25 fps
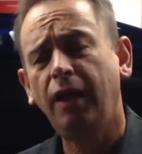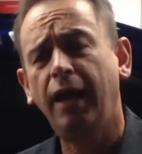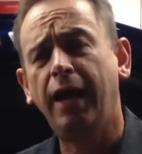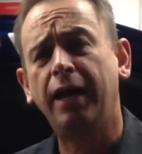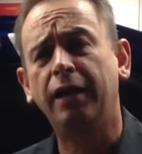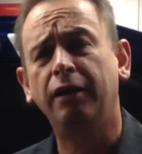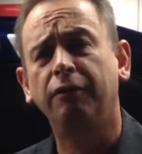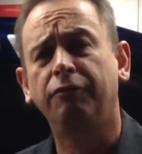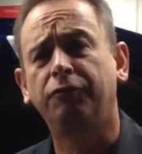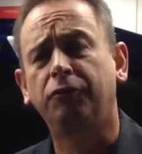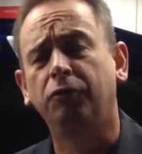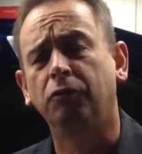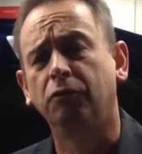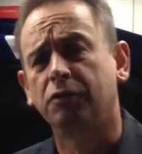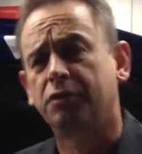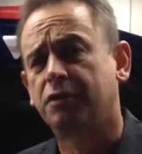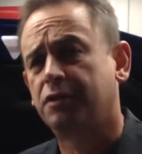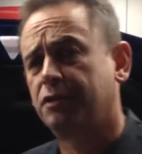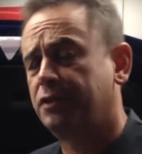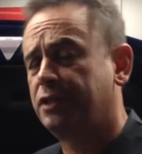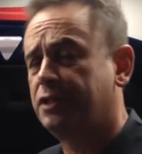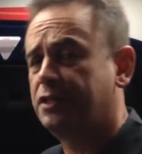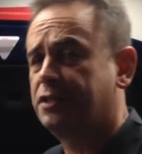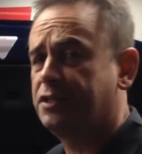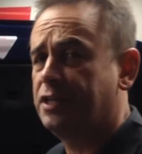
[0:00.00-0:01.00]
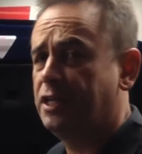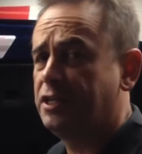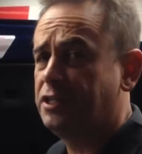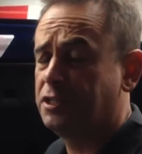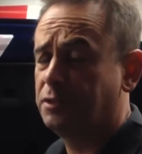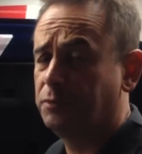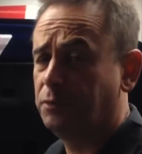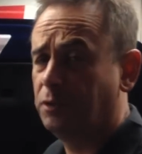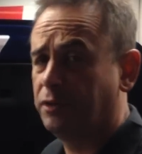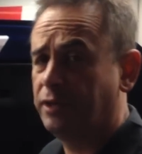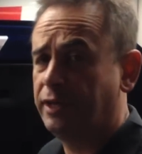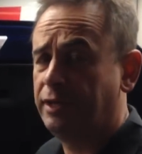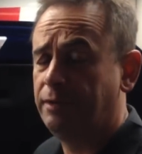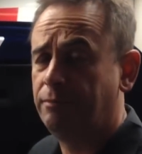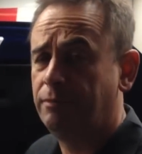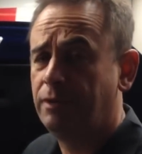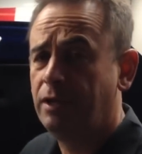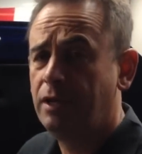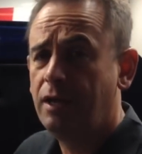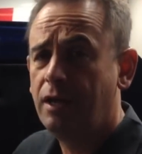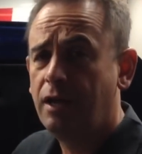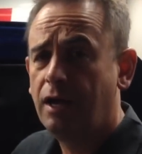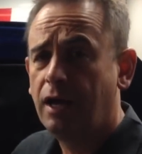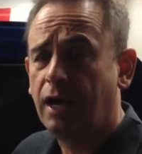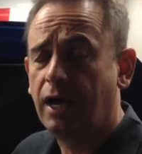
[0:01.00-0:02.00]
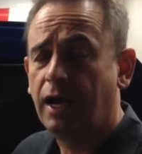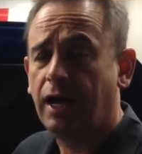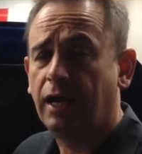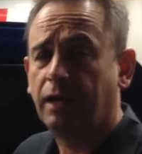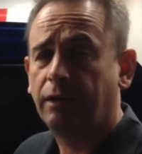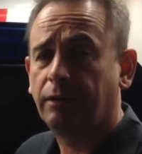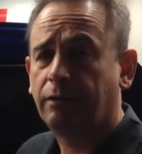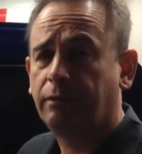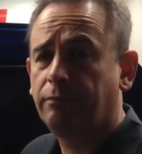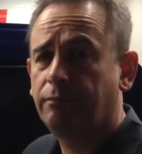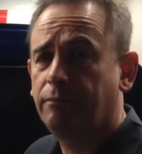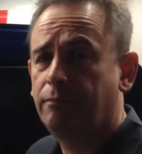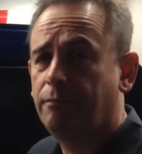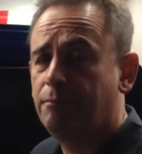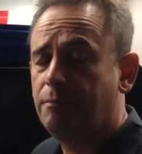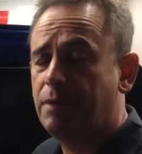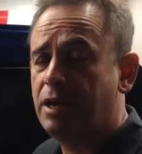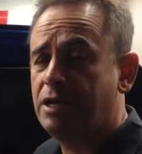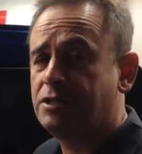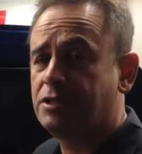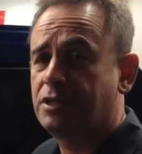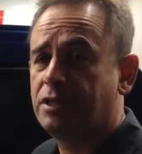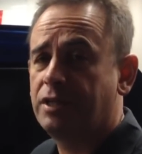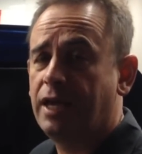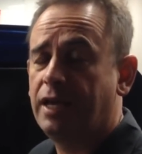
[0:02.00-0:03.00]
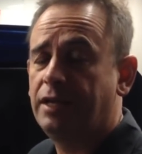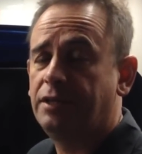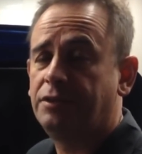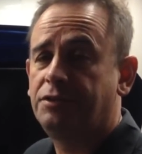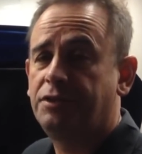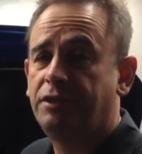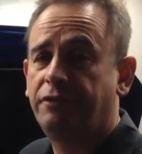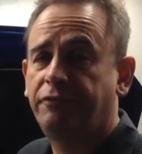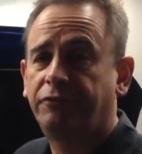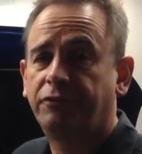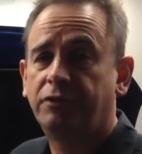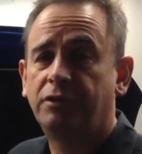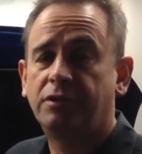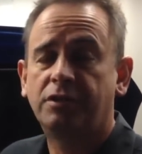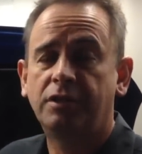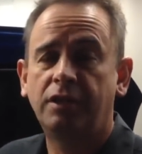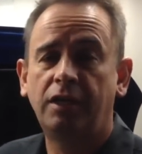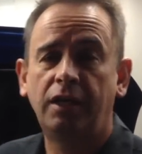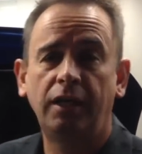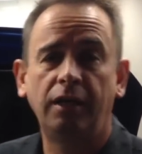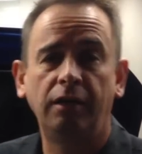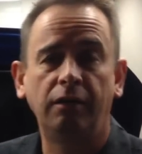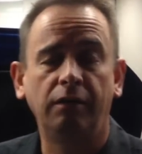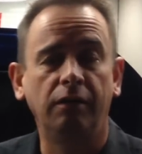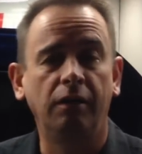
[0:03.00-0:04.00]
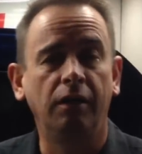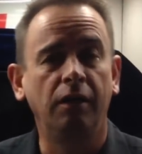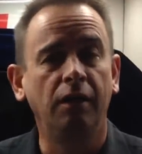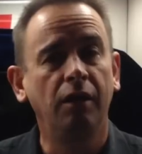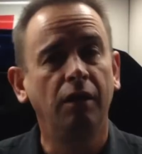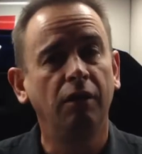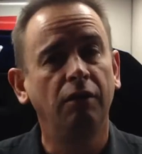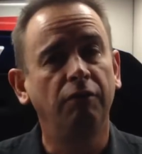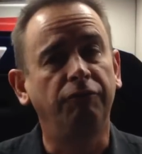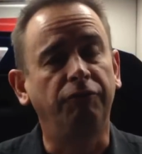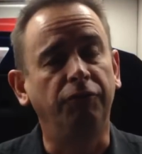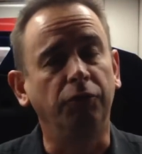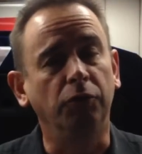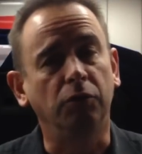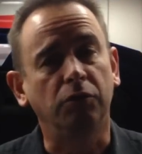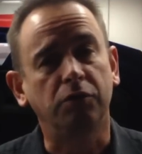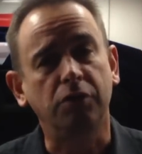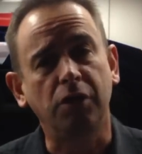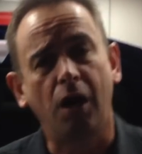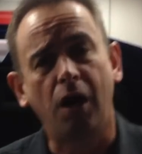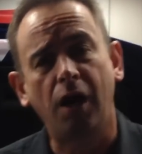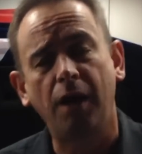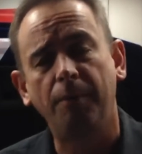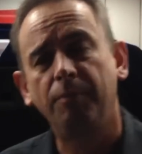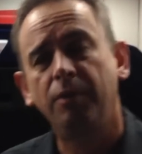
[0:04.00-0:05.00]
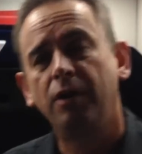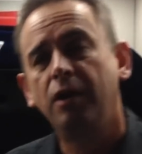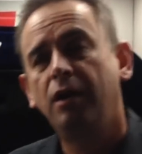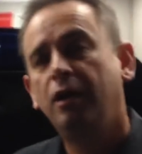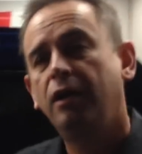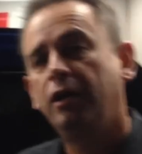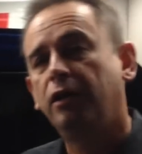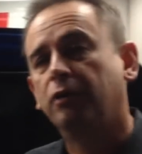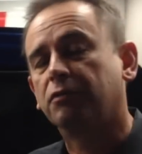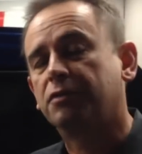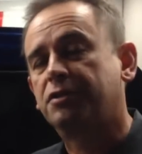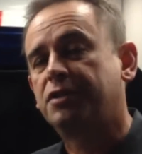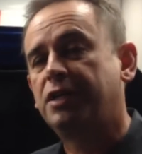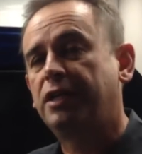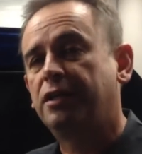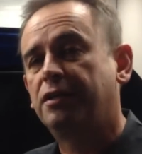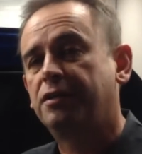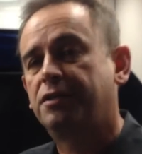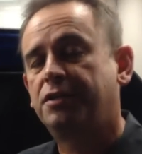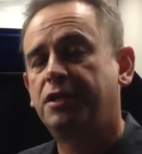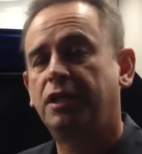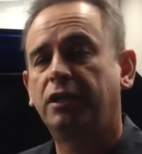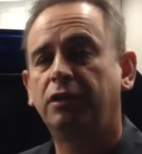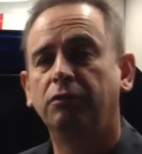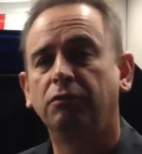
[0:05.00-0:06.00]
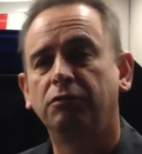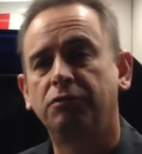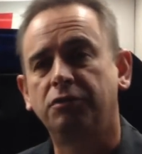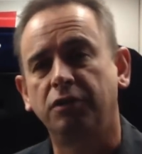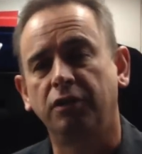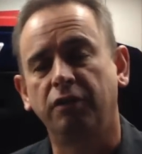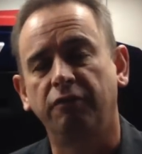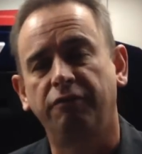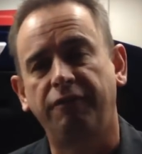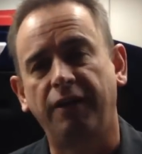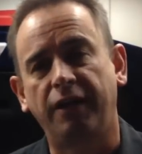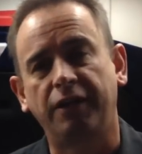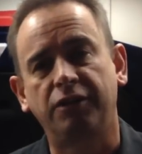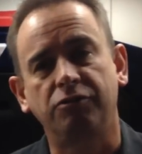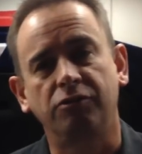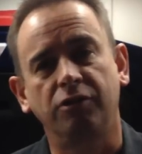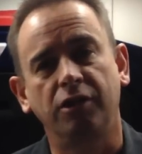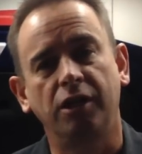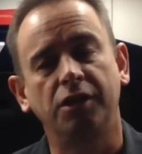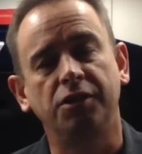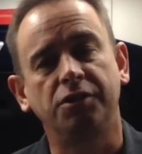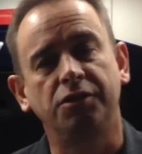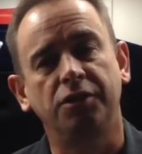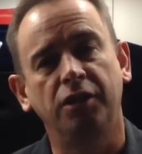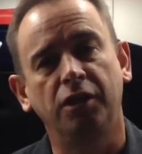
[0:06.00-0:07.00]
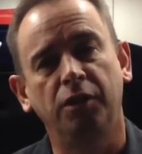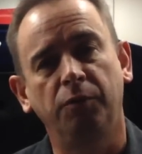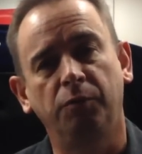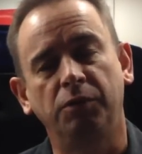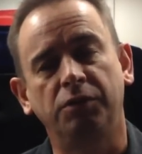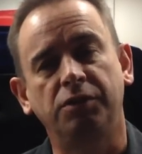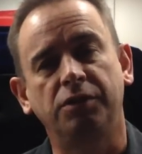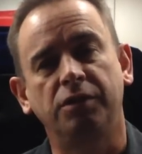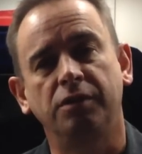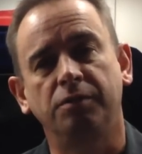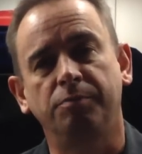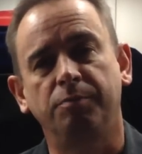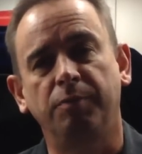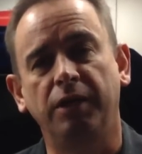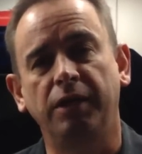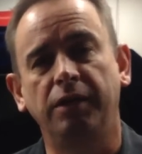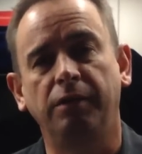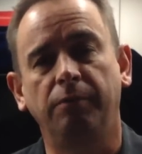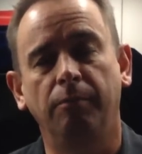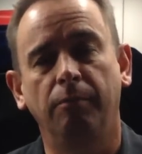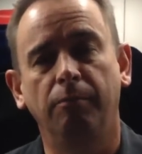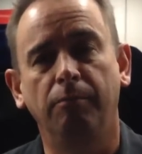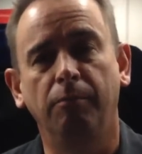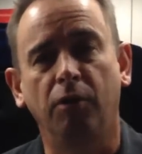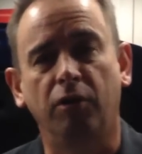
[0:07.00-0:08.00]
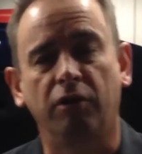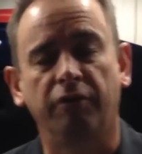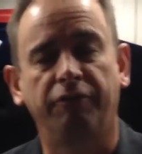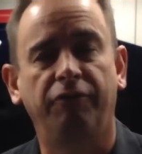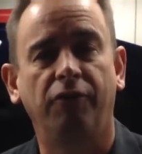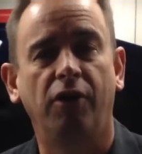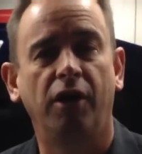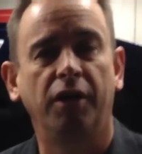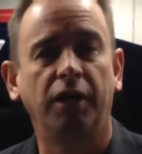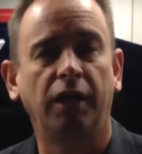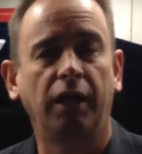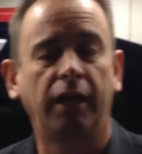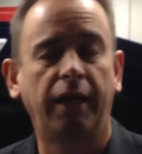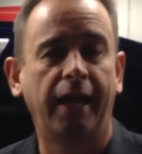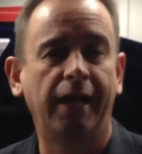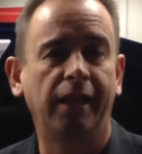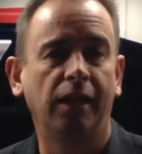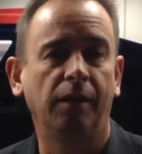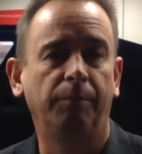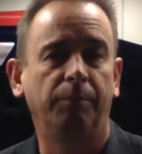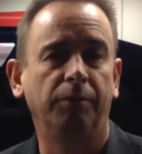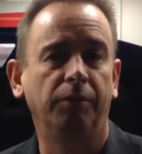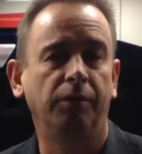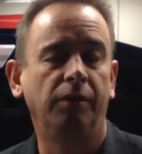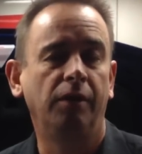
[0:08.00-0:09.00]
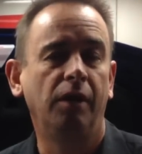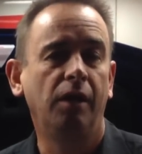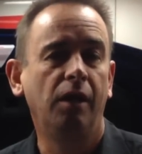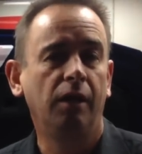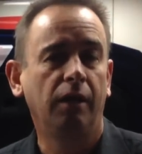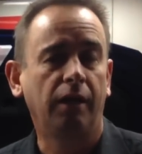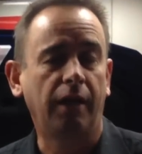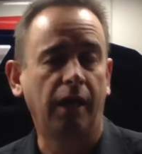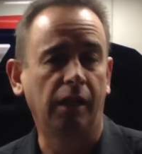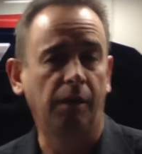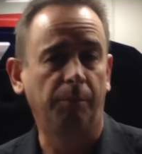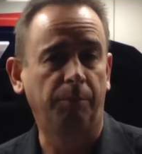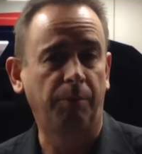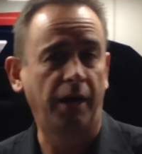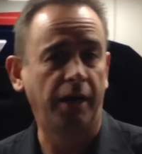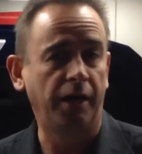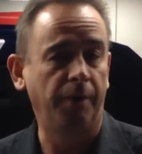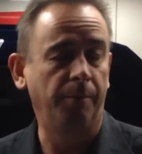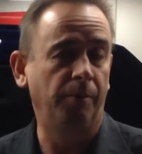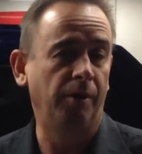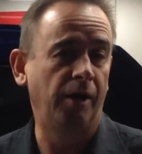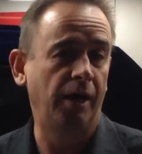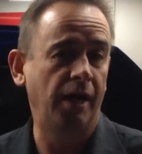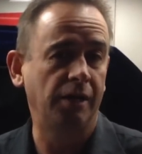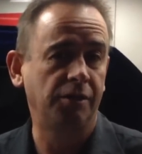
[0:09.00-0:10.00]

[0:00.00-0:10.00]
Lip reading: And of course this sensor will then measure that difference in fuel type. It'll send a signal to the factory ECU, which has been modified and calibrated by